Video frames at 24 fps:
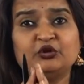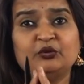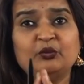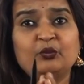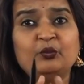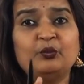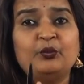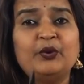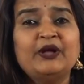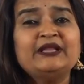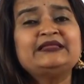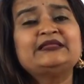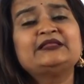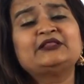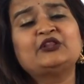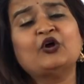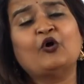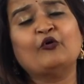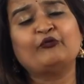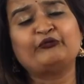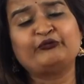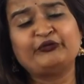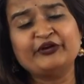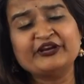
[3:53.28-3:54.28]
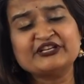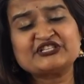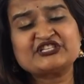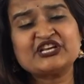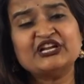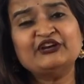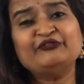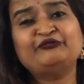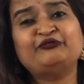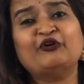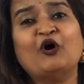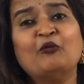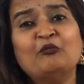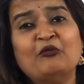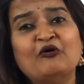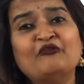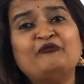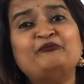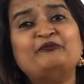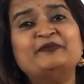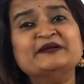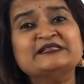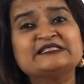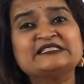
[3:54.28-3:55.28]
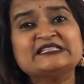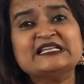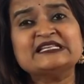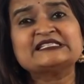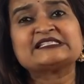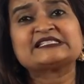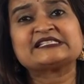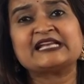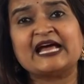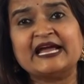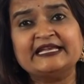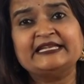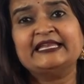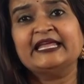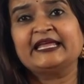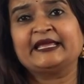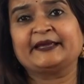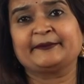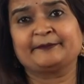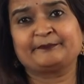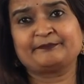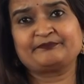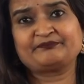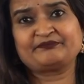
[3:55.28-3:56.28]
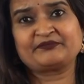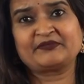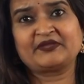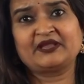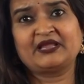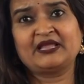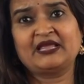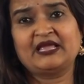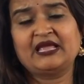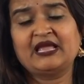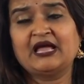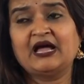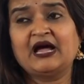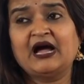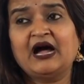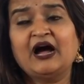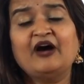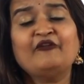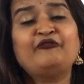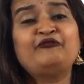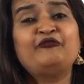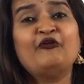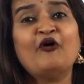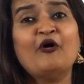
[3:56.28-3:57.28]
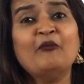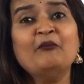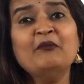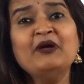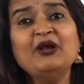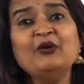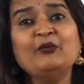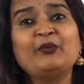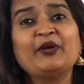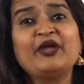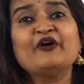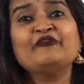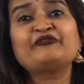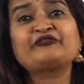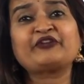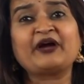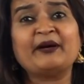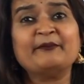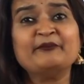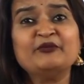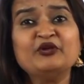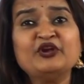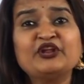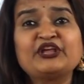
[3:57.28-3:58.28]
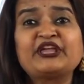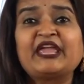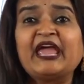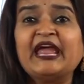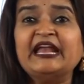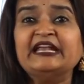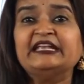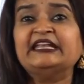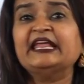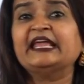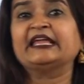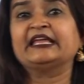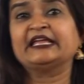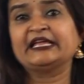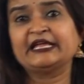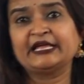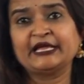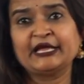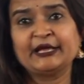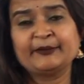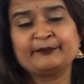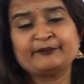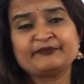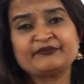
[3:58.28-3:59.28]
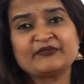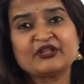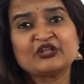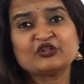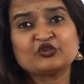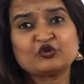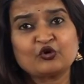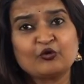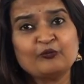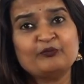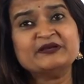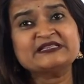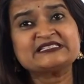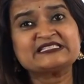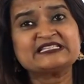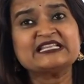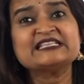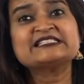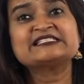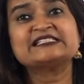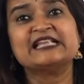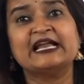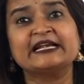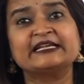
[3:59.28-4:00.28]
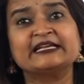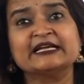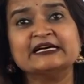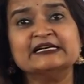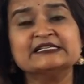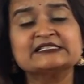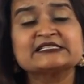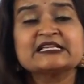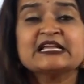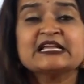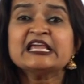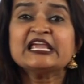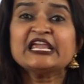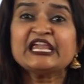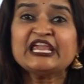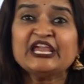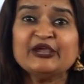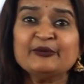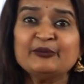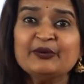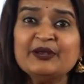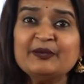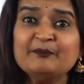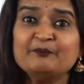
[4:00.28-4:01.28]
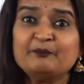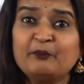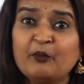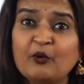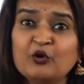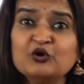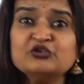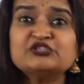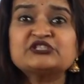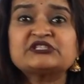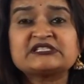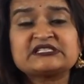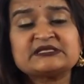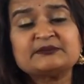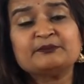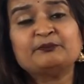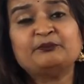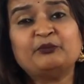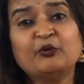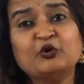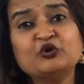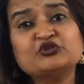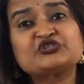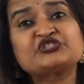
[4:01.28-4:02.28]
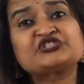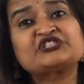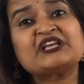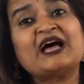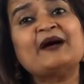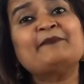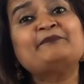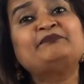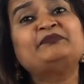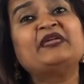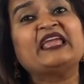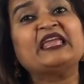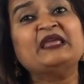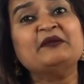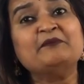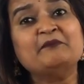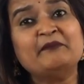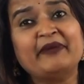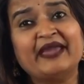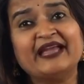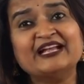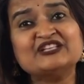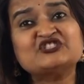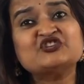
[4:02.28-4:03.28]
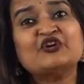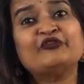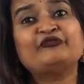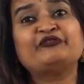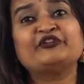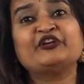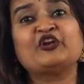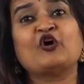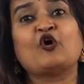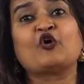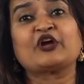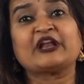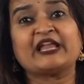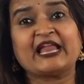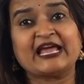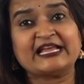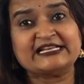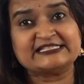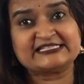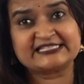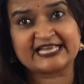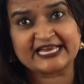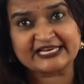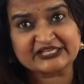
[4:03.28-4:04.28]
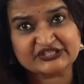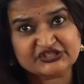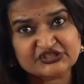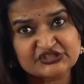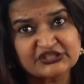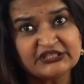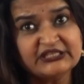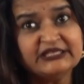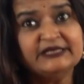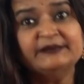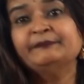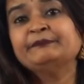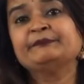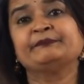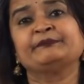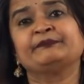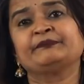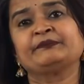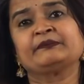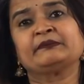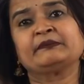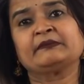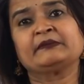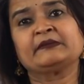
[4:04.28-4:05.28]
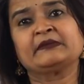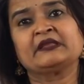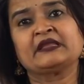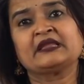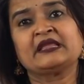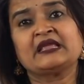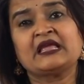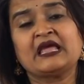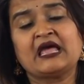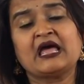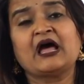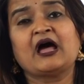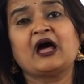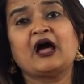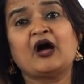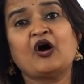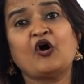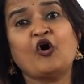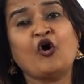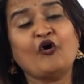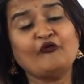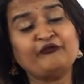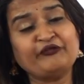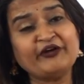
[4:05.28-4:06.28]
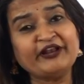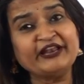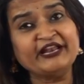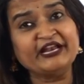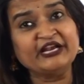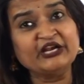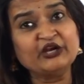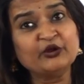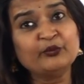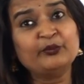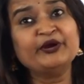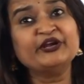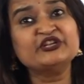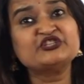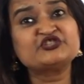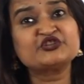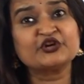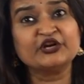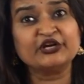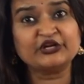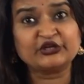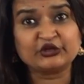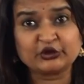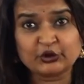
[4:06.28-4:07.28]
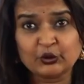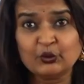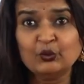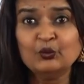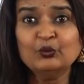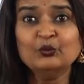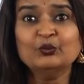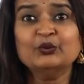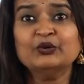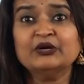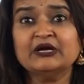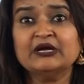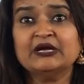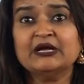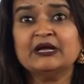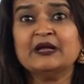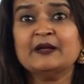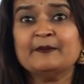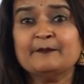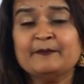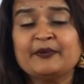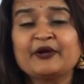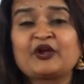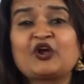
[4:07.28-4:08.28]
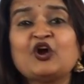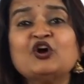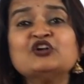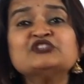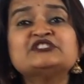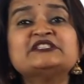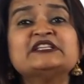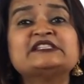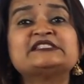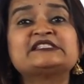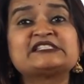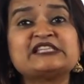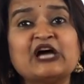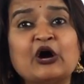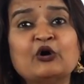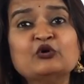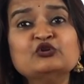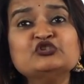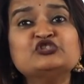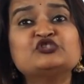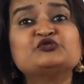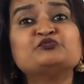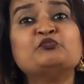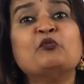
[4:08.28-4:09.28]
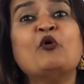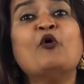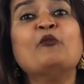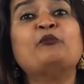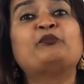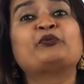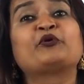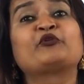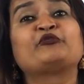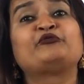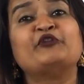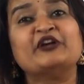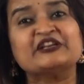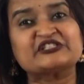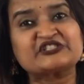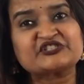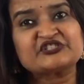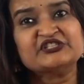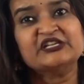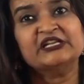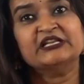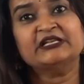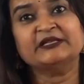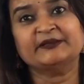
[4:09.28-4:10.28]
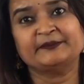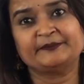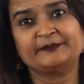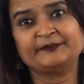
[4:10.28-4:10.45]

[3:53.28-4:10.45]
with official form of business writing, a formal way of communicating through business letters even boosts up the image of an organization, of an individual too, because it sounds more professional,